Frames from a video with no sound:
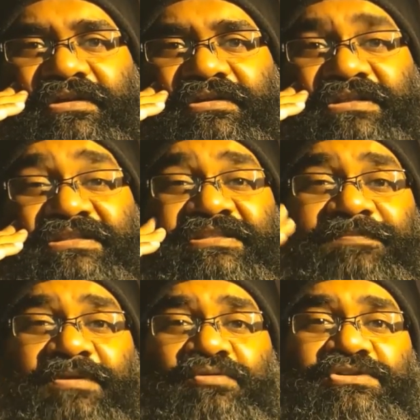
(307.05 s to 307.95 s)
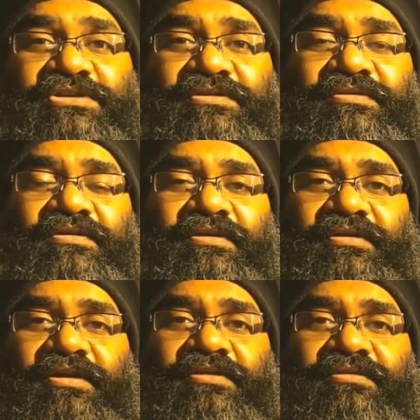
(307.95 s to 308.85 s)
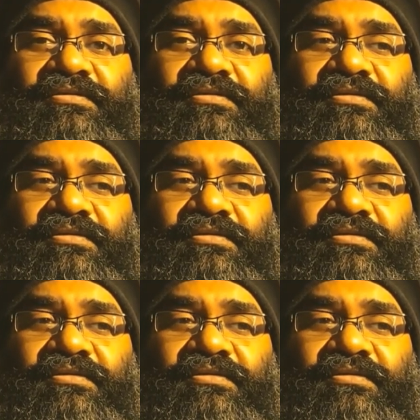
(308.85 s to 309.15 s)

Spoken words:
this is the beauty in